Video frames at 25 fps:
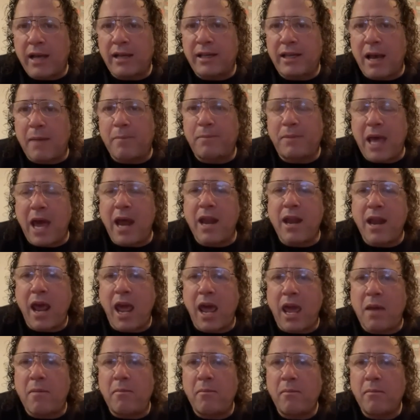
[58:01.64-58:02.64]
kept that
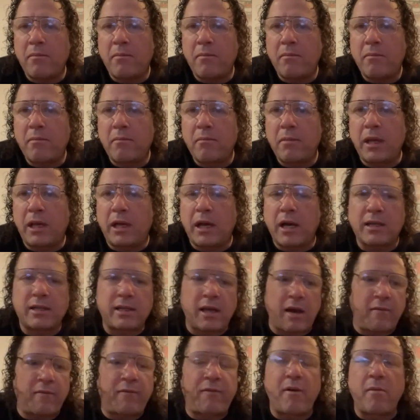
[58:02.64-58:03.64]
name because
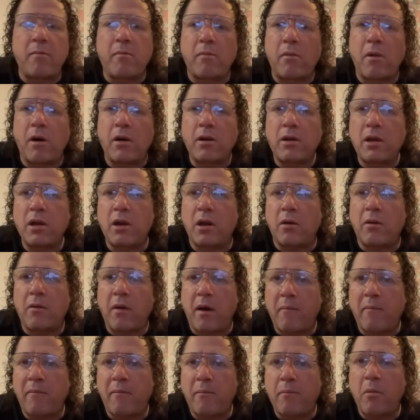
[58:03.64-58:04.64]
I'm from, you know,
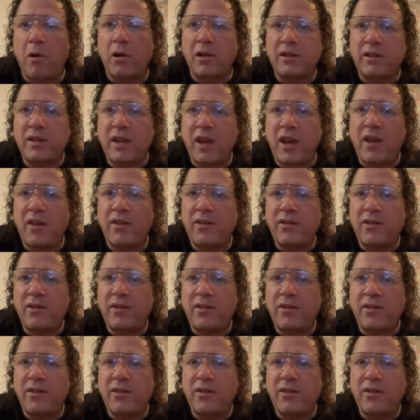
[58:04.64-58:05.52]
I'm Maltese,